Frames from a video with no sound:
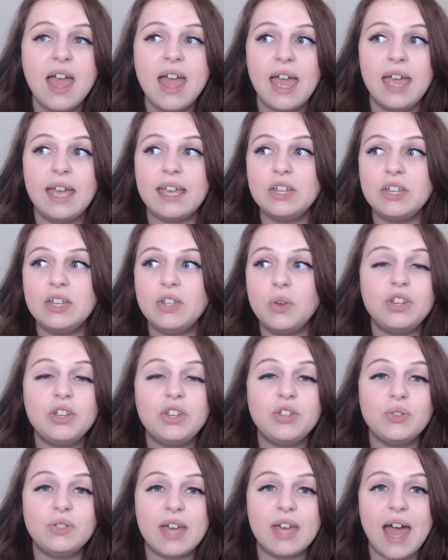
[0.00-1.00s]
You can
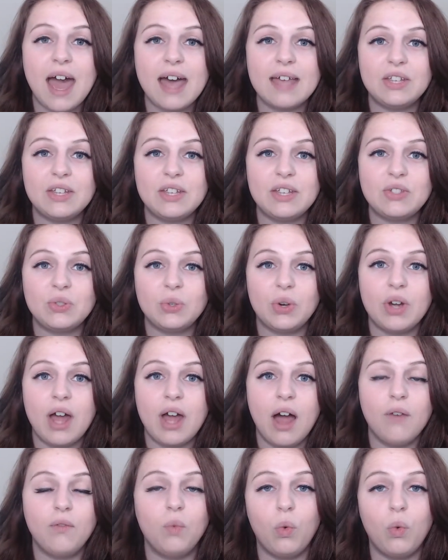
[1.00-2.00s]
use it as a sort
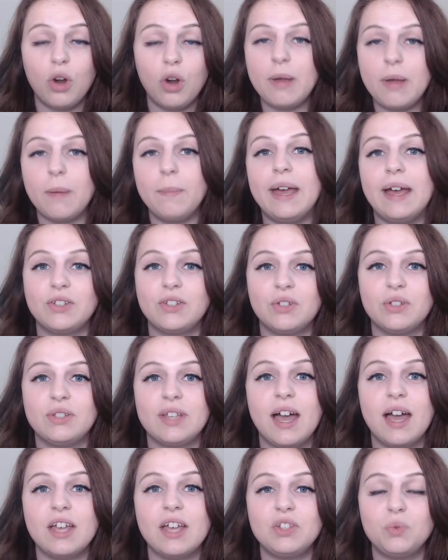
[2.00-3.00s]
of warm-up
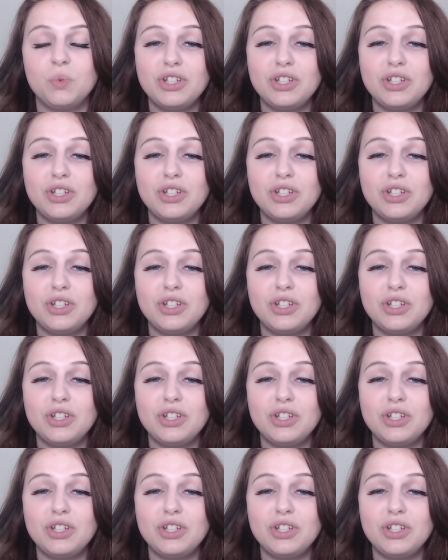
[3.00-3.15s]
exercise,